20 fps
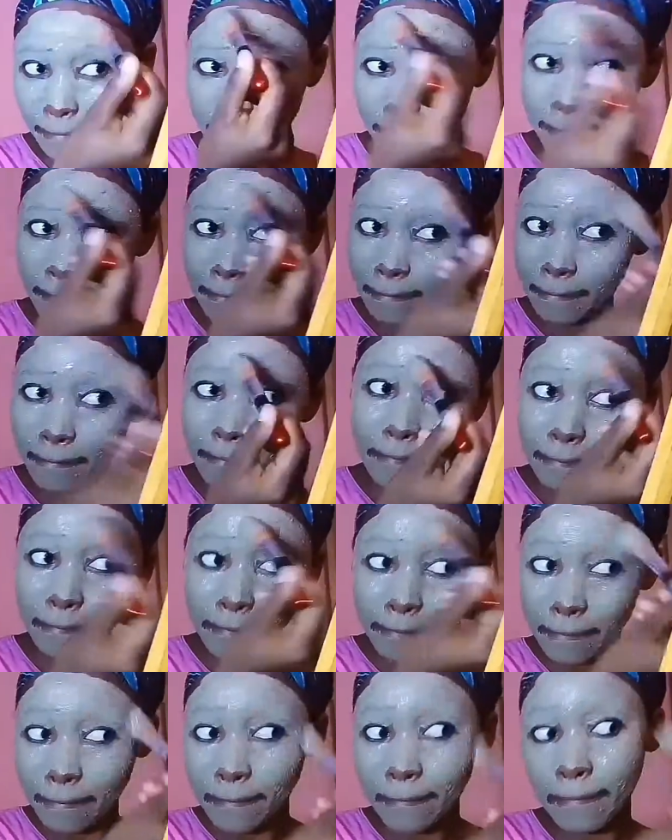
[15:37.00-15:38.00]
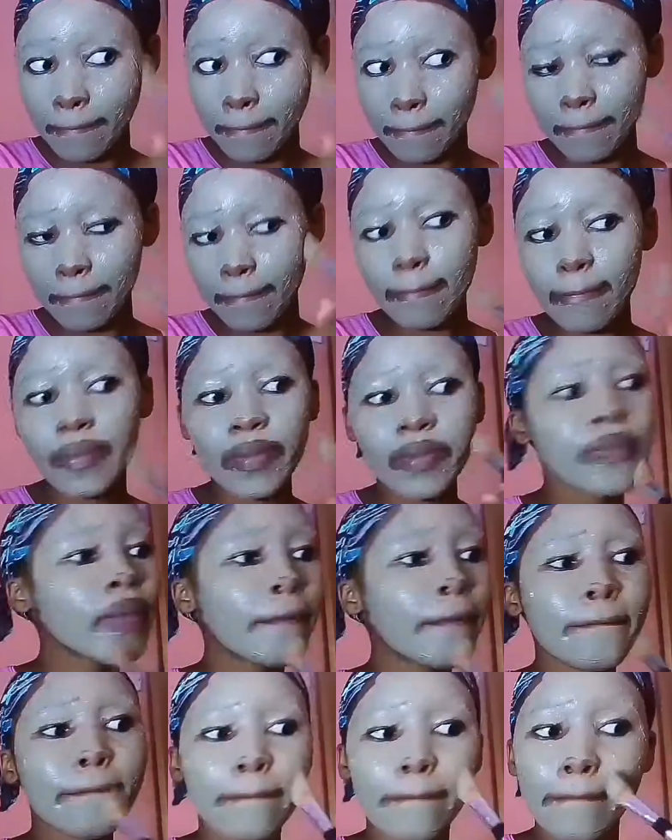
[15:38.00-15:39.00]
yeah, it's kind of like
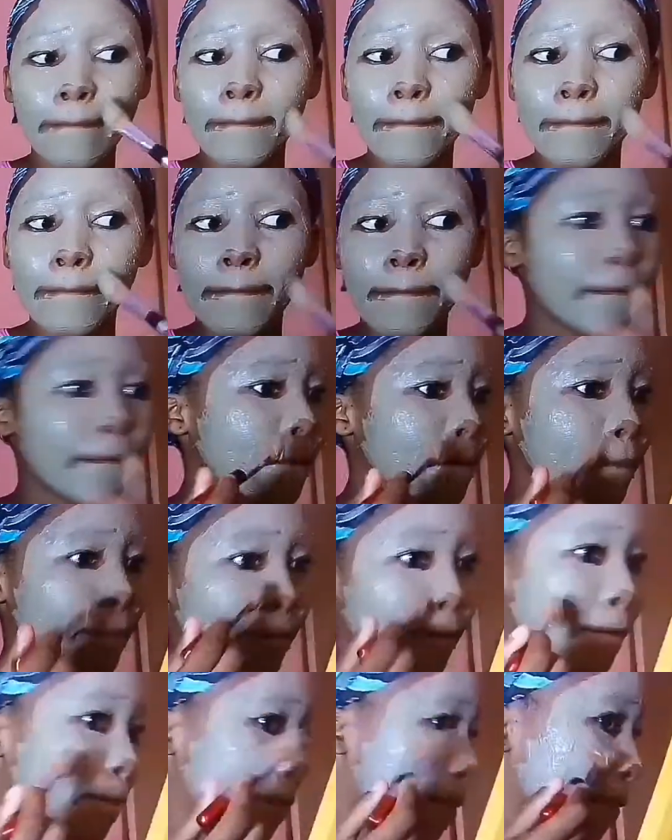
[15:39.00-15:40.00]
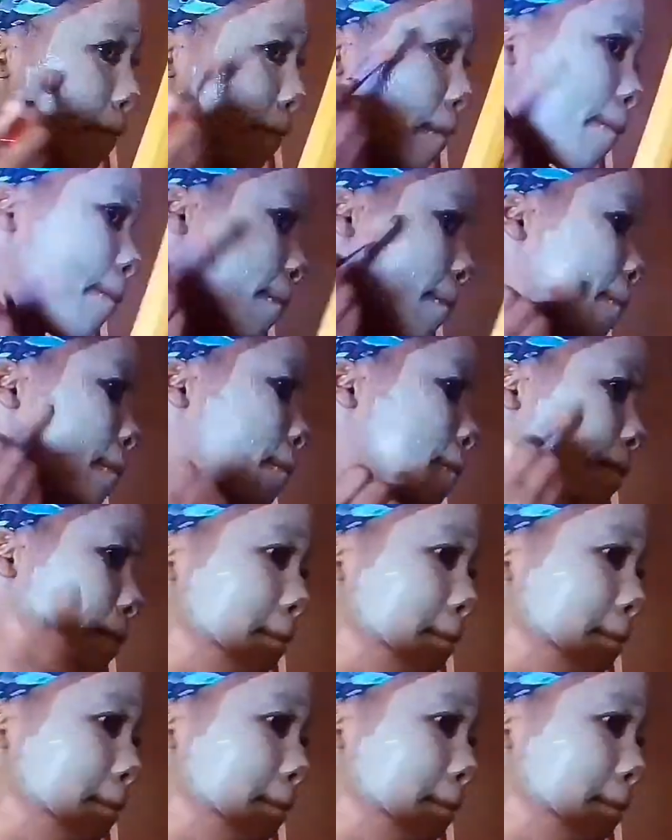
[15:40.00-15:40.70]
yeah, you know, just excuse